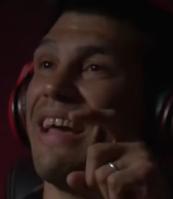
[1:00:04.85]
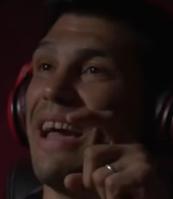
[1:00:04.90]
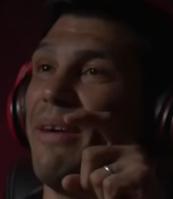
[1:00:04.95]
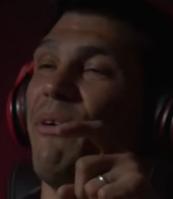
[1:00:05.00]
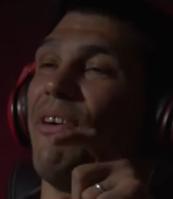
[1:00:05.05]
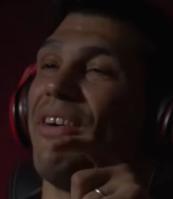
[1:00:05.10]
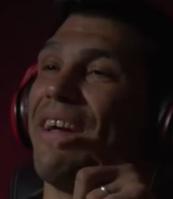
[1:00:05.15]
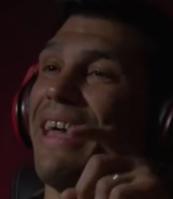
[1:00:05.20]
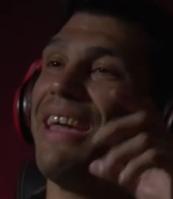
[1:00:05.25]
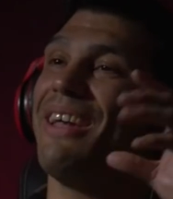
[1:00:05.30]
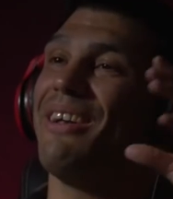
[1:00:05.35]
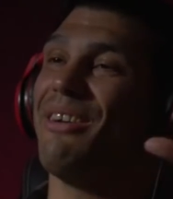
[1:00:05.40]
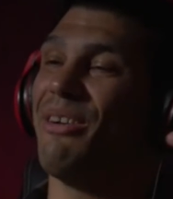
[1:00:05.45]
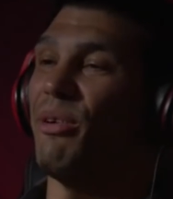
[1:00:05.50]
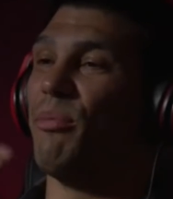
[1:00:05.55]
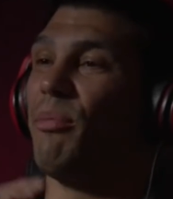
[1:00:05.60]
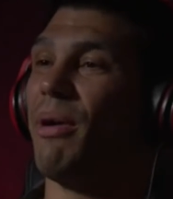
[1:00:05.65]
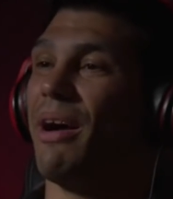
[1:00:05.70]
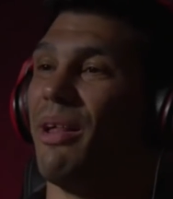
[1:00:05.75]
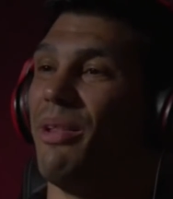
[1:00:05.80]
time I'll get you your
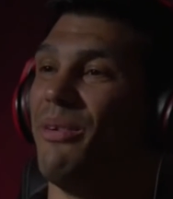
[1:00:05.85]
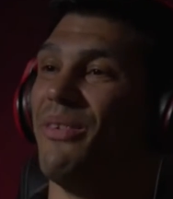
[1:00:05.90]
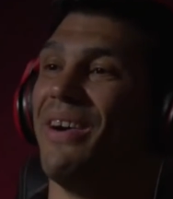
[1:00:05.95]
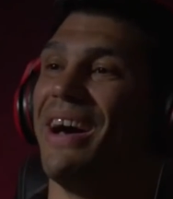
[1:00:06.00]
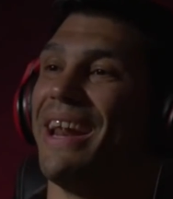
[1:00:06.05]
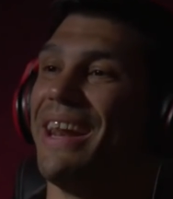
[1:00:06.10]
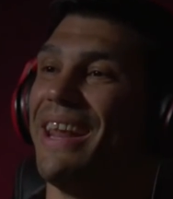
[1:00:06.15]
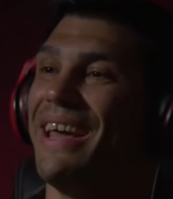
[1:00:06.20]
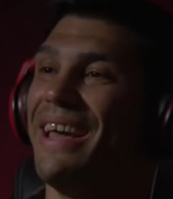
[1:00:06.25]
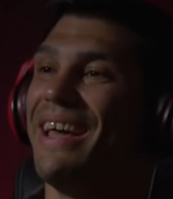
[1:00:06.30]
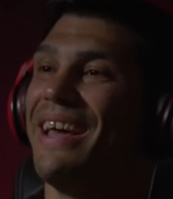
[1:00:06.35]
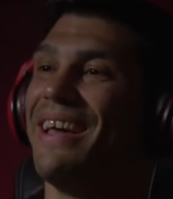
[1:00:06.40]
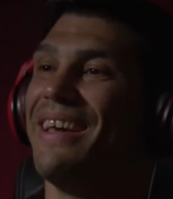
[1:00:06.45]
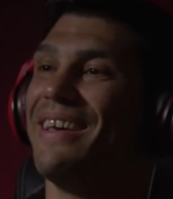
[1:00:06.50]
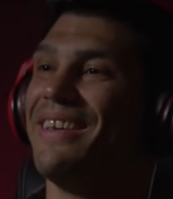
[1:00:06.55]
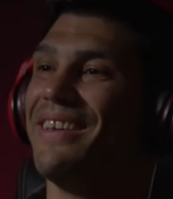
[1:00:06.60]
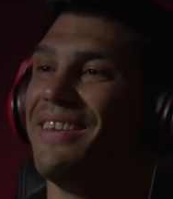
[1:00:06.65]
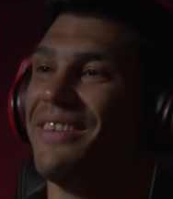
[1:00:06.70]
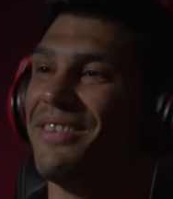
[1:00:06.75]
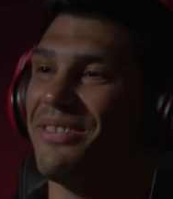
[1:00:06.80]
own bottle of wine.
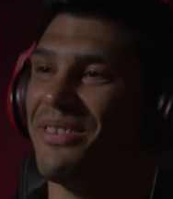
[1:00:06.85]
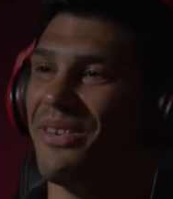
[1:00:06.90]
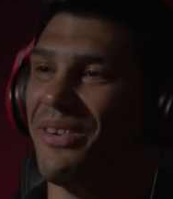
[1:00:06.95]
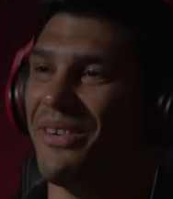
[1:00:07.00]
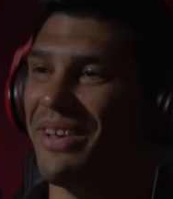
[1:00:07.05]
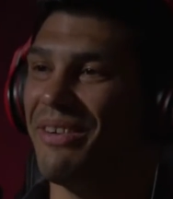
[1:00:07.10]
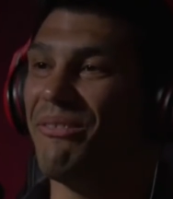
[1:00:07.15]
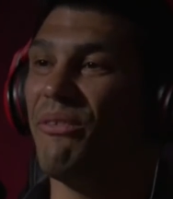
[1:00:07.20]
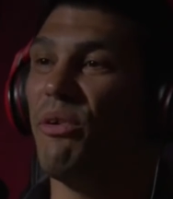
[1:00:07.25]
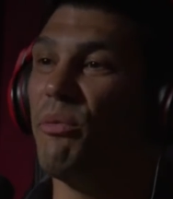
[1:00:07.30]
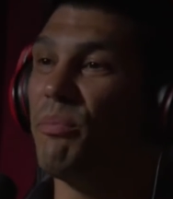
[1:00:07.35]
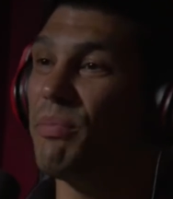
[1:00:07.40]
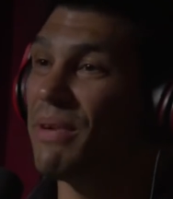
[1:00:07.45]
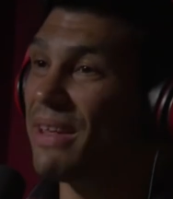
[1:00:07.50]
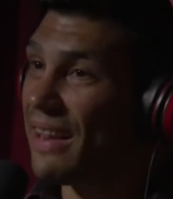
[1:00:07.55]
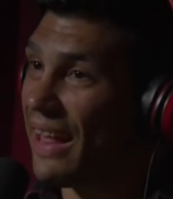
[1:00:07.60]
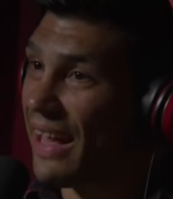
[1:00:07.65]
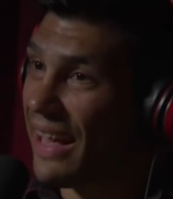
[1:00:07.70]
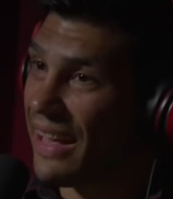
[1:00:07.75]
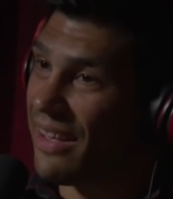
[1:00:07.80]
So it won't
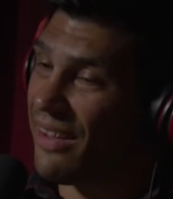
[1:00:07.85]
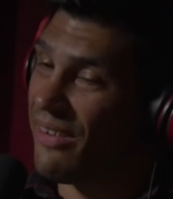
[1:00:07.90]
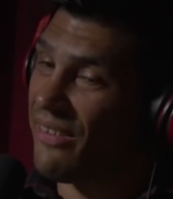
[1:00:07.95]
be like,